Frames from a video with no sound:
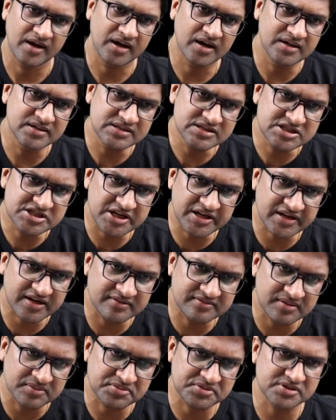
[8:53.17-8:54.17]
Unchecked
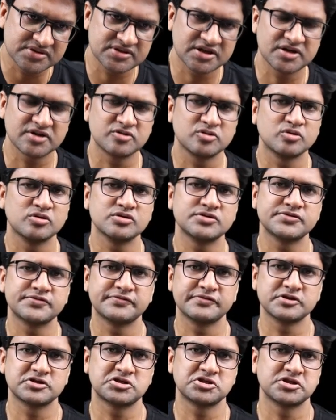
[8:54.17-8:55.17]
exceptions are those
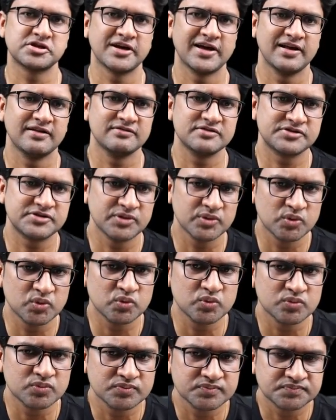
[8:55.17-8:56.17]
which helps
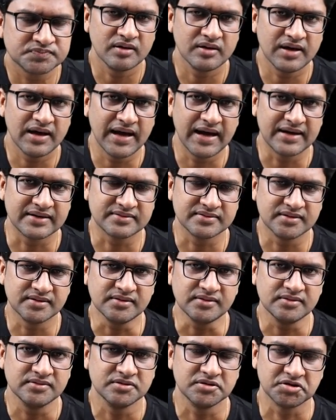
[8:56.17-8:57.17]
you at
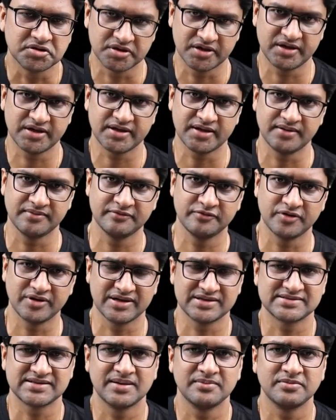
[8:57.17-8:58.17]
the runtime. For
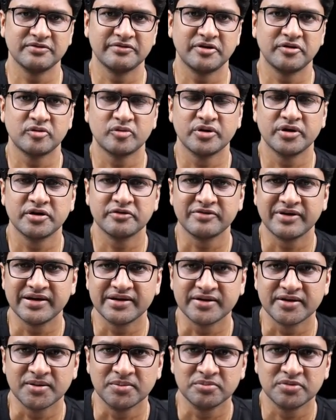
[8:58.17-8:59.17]
example, when you go and divide
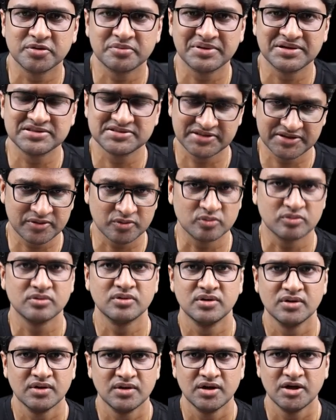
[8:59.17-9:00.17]
a number by 0,
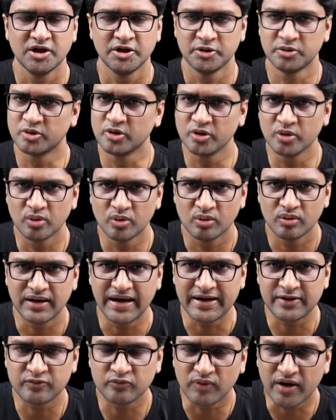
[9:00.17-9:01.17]
you don't know
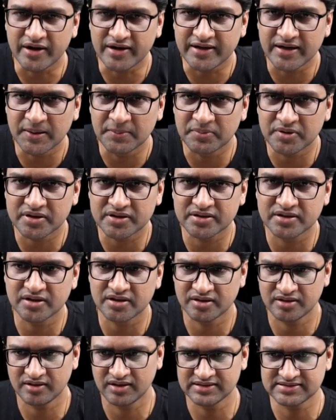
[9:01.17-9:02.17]
at what number
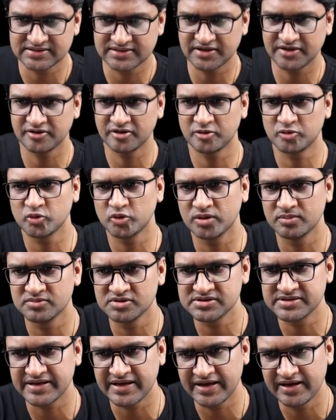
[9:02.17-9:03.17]
let's say that the two
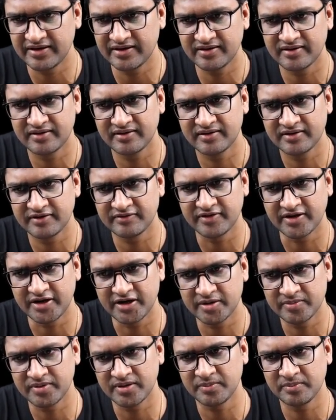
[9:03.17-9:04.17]
numbers A
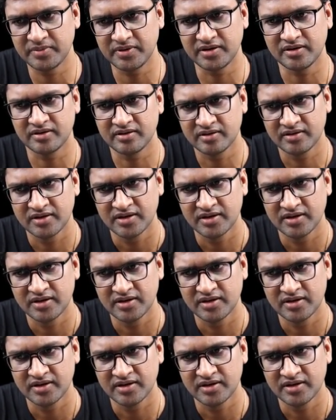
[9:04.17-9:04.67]
divided by B.